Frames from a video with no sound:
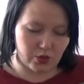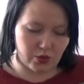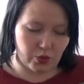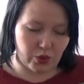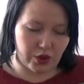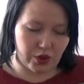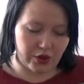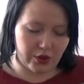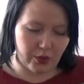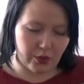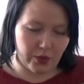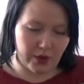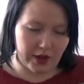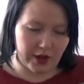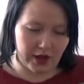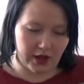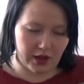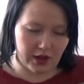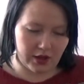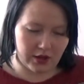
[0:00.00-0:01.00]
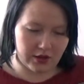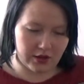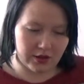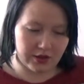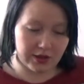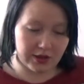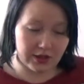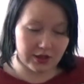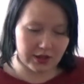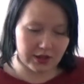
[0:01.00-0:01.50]
work well.
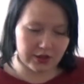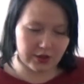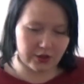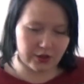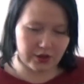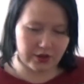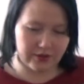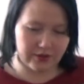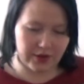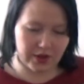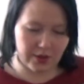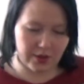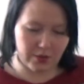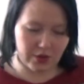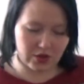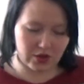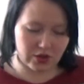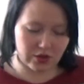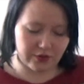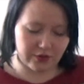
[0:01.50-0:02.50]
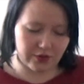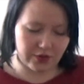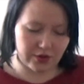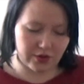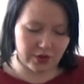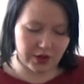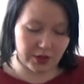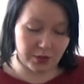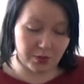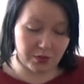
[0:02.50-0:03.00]
I don't have that much of
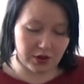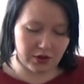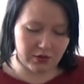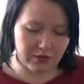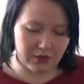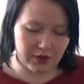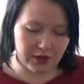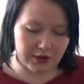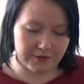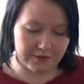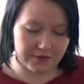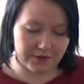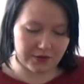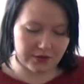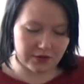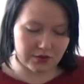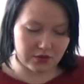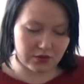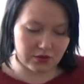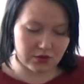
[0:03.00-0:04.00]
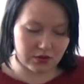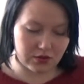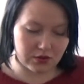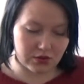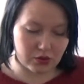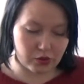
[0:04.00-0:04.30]
the Red Plum left, so